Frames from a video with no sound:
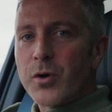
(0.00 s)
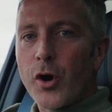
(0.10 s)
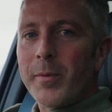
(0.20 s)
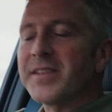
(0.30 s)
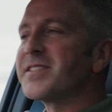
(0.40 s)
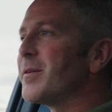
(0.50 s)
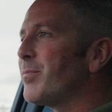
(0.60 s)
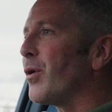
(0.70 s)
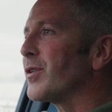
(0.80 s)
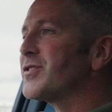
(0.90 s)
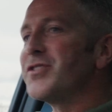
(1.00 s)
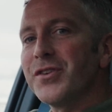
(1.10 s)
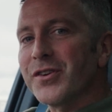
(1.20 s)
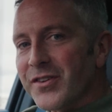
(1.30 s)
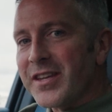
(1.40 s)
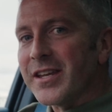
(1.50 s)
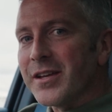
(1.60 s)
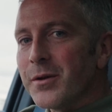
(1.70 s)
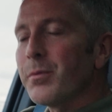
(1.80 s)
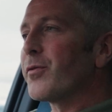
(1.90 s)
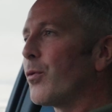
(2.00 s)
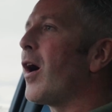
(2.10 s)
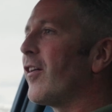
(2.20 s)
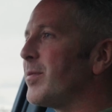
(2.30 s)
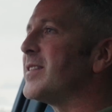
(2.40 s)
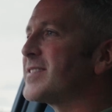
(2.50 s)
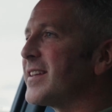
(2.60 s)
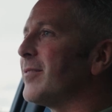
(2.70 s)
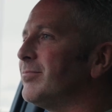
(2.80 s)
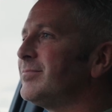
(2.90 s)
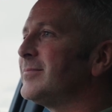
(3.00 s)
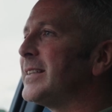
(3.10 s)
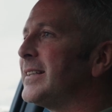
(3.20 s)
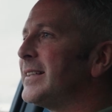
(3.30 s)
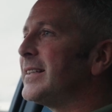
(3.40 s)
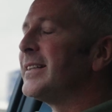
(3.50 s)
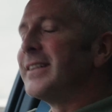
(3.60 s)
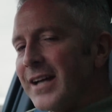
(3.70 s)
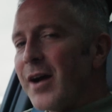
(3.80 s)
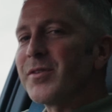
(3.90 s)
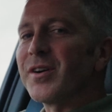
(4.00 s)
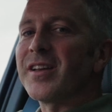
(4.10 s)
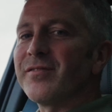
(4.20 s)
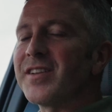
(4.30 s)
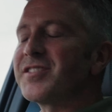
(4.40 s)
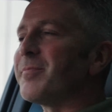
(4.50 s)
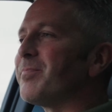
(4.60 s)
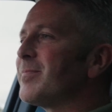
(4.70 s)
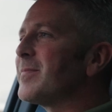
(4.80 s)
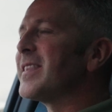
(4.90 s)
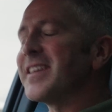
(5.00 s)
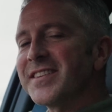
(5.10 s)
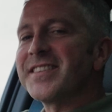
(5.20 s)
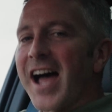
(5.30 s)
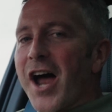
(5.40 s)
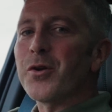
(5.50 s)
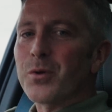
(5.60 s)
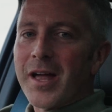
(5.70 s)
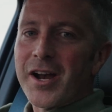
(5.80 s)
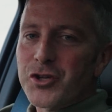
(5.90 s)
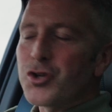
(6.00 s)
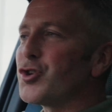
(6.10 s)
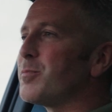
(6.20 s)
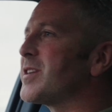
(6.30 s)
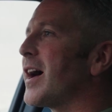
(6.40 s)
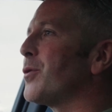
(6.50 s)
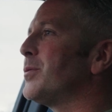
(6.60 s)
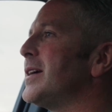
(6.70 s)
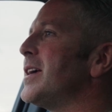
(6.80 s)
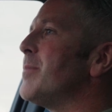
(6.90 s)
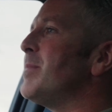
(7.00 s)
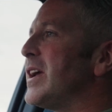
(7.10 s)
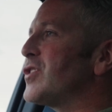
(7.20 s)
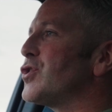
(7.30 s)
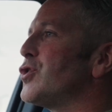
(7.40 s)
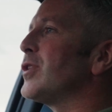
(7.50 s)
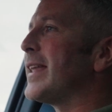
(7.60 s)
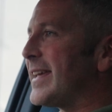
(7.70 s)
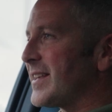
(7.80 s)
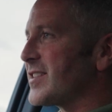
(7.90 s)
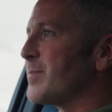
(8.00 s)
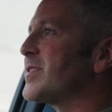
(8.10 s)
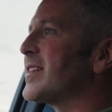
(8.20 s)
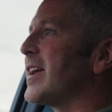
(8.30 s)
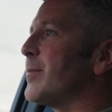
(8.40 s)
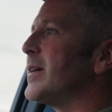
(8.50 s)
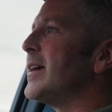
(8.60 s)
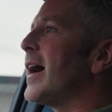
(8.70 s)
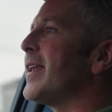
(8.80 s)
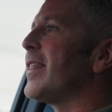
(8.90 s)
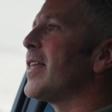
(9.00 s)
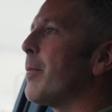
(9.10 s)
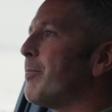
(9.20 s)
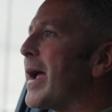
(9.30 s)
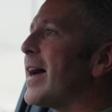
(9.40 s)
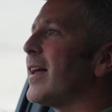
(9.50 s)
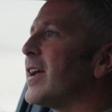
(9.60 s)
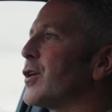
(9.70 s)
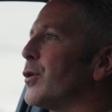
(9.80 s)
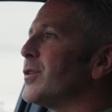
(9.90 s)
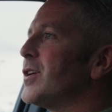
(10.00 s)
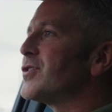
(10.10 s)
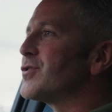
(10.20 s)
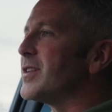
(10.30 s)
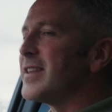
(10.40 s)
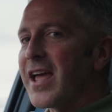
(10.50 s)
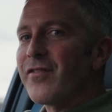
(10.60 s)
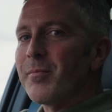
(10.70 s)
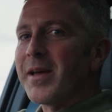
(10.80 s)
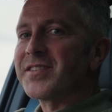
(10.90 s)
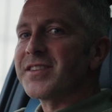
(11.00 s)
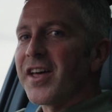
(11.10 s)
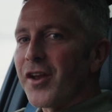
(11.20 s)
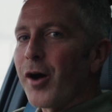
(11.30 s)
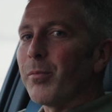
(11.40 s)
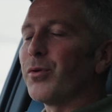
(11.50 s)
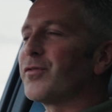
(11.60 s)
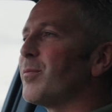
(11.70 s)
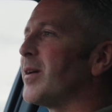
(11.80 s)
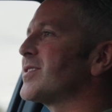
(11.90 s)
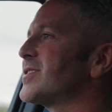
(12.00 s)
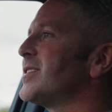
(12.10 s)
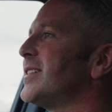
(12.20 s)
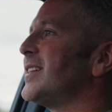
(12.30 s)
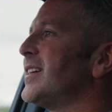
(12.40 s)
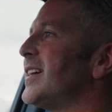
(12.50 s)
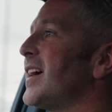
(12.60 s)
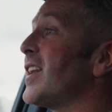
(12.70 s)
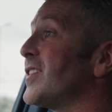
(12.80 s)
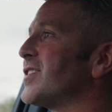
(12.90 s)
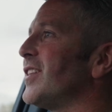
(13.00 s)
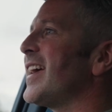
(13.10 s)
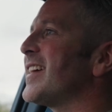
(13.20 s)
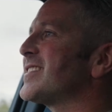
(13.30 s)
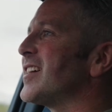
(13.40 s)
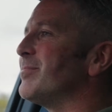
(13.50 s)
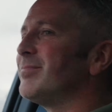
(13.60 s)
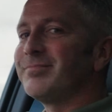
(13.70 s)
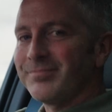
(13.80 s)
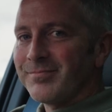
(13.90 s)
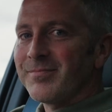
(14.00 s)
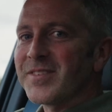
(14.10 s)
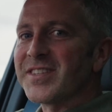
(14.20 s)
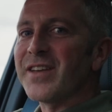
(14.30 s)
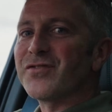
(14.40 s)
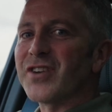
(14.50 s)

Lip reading: comments in the box. Do you agree with what I've been saying? I'm Duncan Vincent. This is the Arnold Clark YouTube channel. Make sure you like and subscribe and hit that bell icon so you never miss an upload from us. And until next time, safe